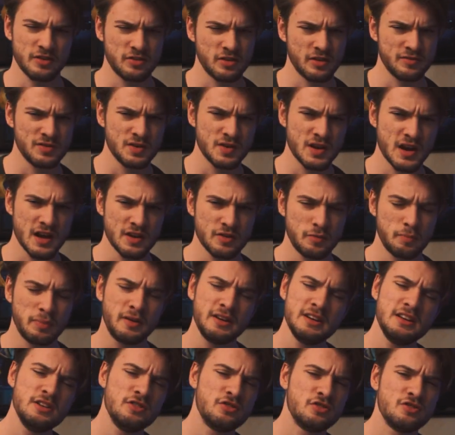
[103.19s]
this of you guys,
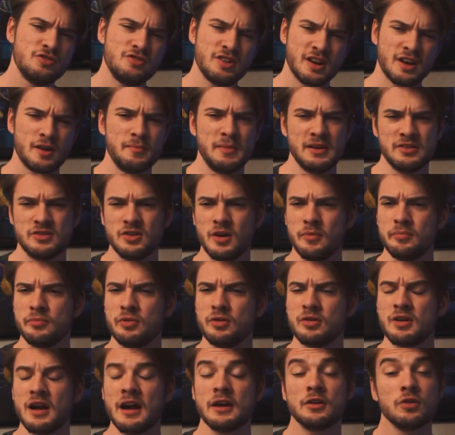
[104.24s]
please check out my
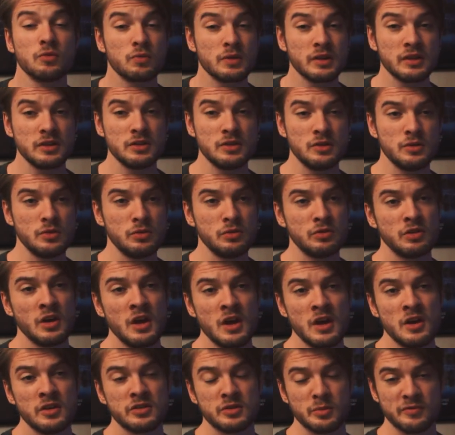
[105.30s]
Tumblr. I could really use
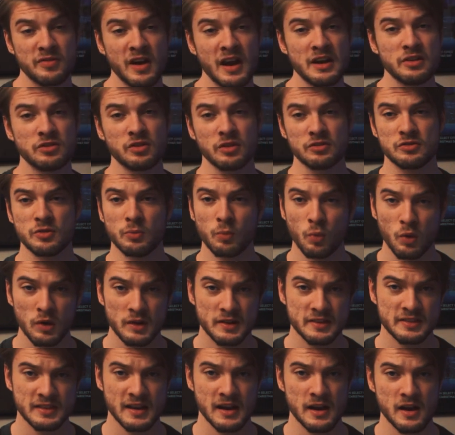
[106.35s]
some advice on some
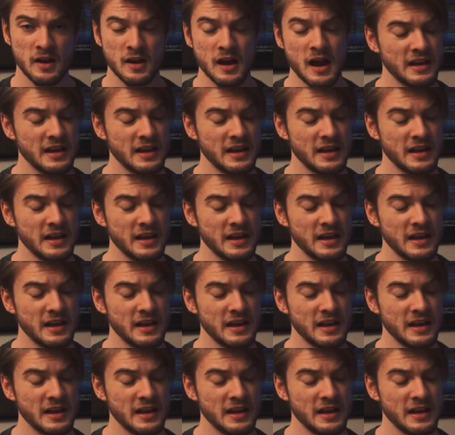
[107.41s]
work there.